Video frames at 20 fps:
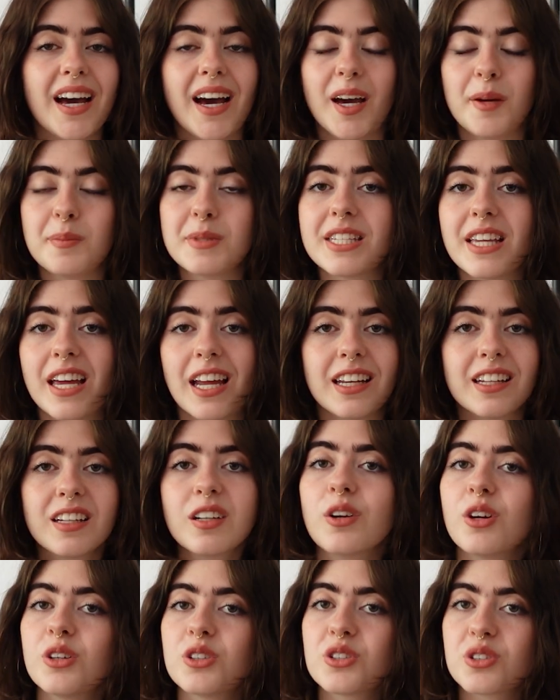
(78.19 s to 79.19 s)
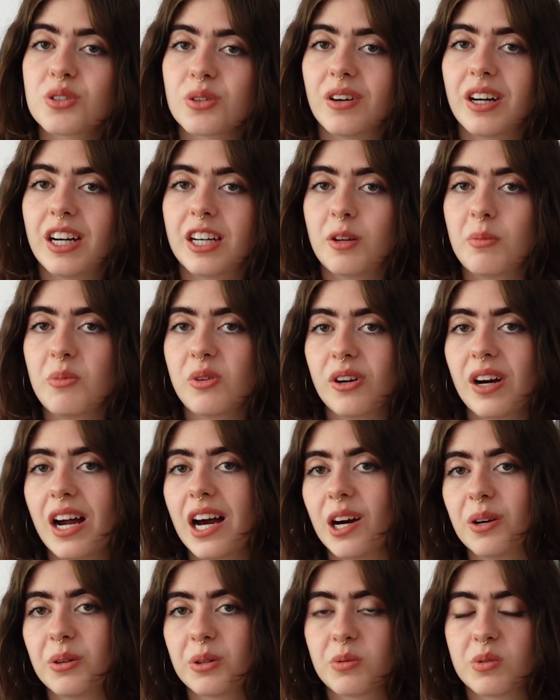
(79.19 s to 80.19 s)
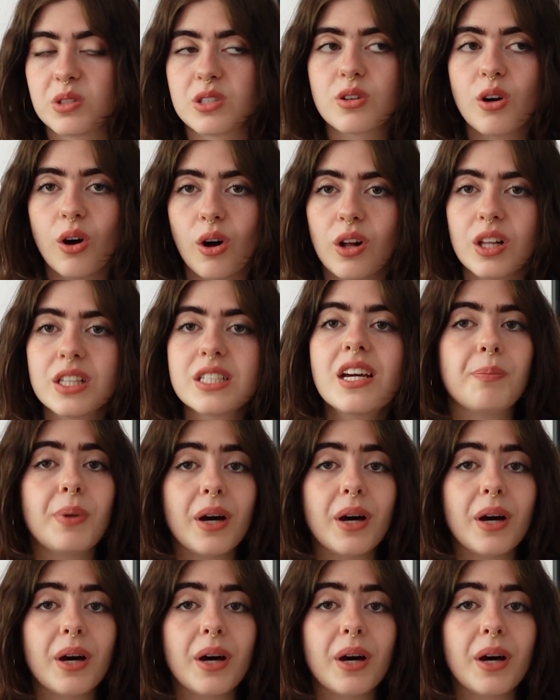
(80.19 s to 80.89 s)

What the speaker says: I'm sadly not sure anymore how it was called.